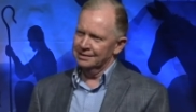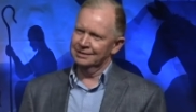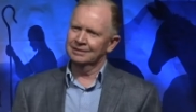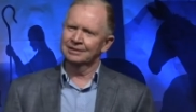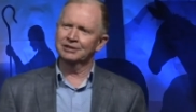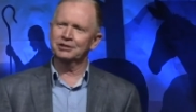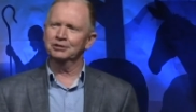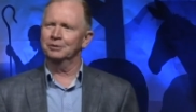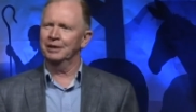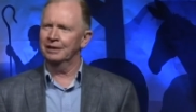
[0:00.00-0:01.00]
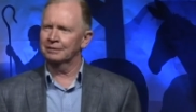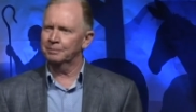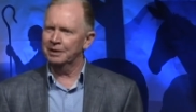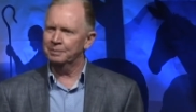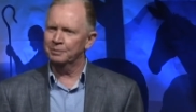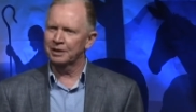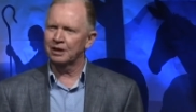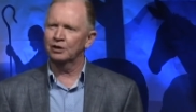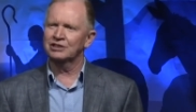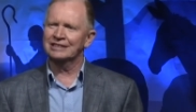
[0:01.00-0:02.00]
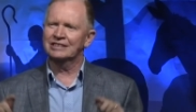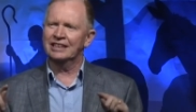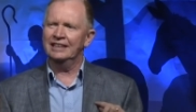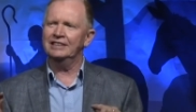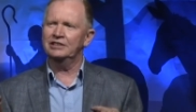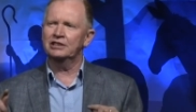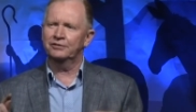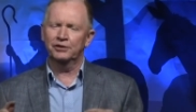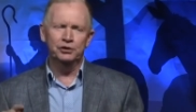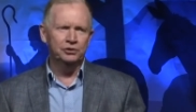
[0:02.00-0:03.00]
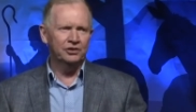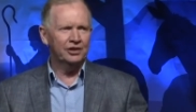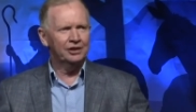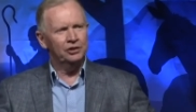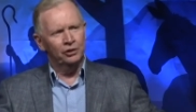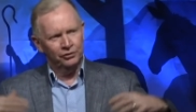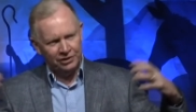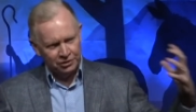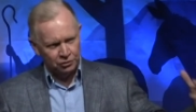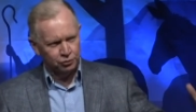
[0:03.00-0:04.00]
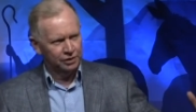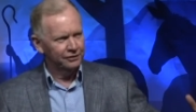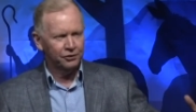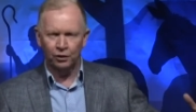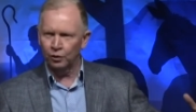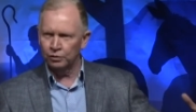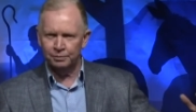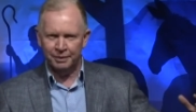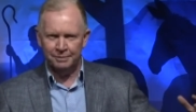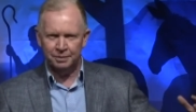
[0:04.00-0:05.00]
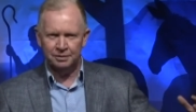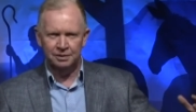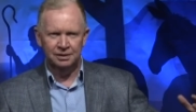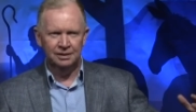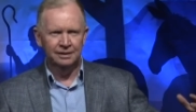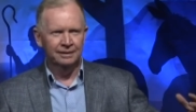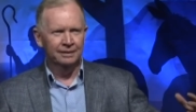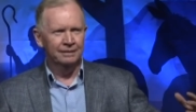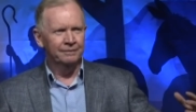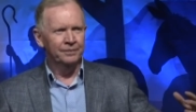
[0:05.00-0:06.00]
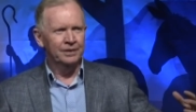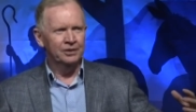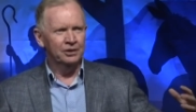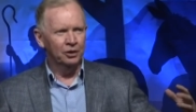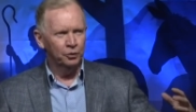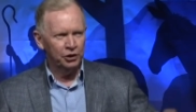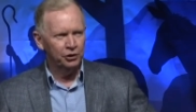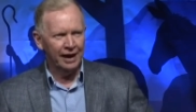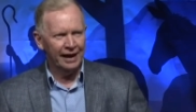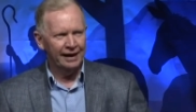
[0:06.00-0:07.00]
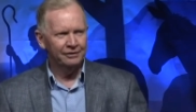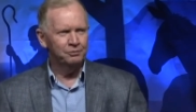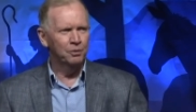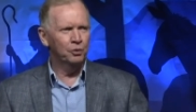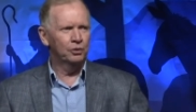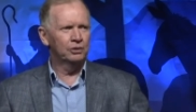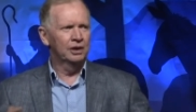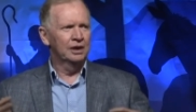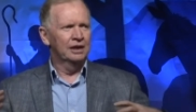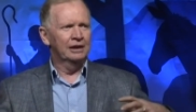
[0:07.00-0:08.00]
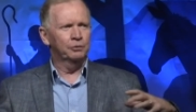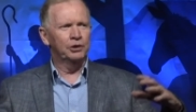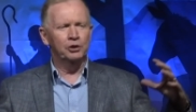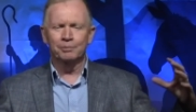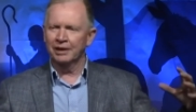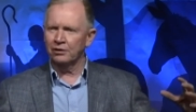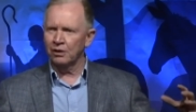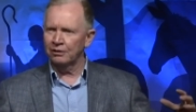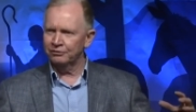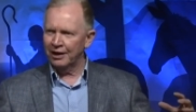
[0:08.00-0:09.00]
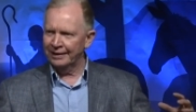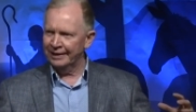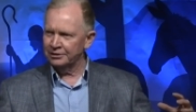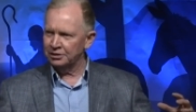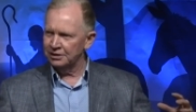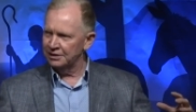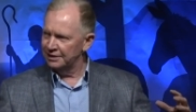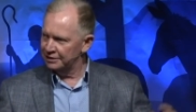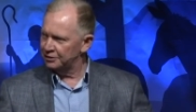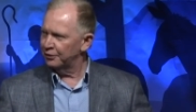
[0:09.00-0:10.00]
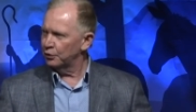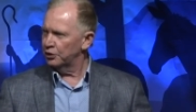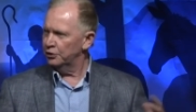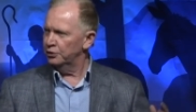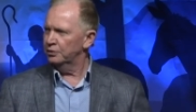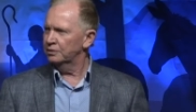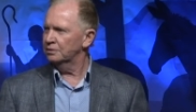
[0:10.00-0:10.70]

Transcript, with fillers: listen to me, young people, because it's easy for you to think, you know, this is really for older people. You know, when you have more, when you're better off financially, it's for you.